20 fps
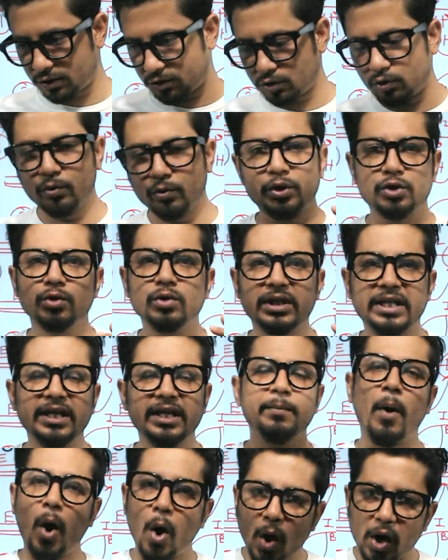So we should
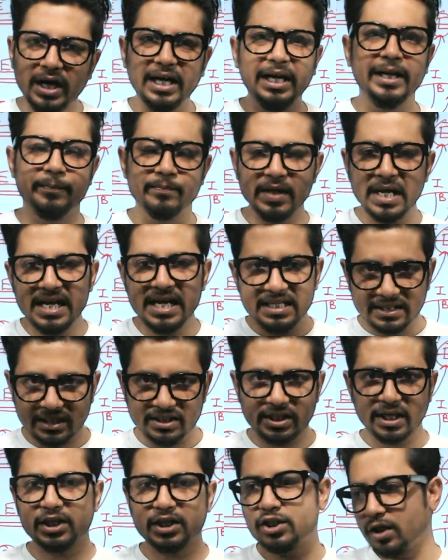keep only the
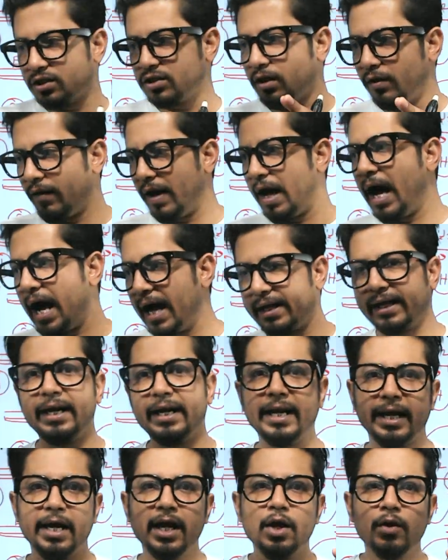sections of
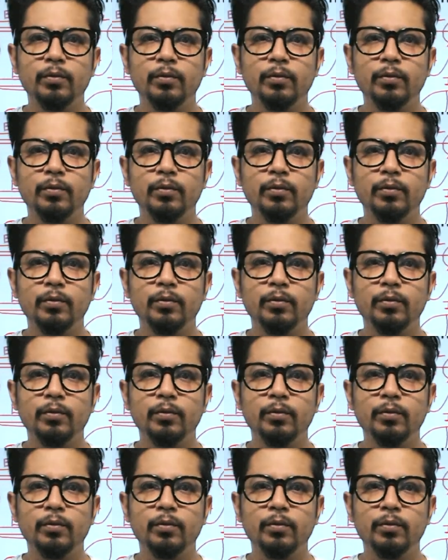RNA